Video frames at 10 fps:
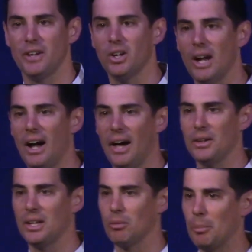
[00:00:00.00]
figure out how
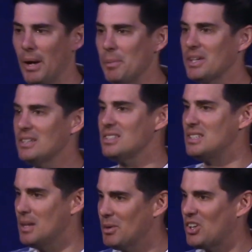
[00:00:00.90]
to get Republicans and
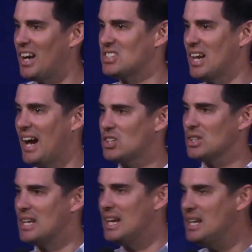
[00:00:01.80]
Democrats to
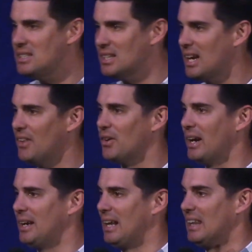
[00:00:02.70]
actually eat together
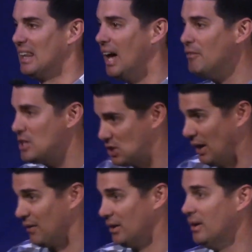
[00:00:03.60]
and love each
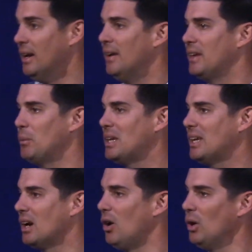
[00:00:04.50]
other, then we could
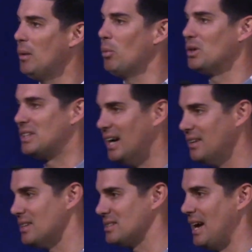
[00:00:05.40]
get a whole lot more done
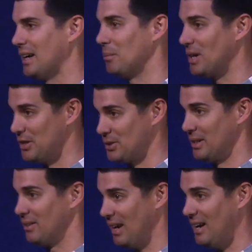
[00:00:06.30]
in this daggum country,
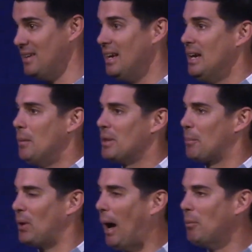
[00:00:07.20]
okay? But the
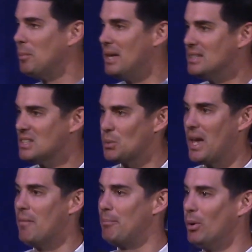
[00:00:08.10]
problem is we
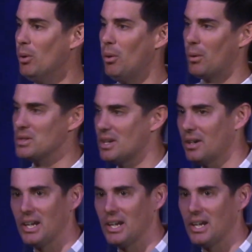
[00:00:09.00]
have bullhorns in our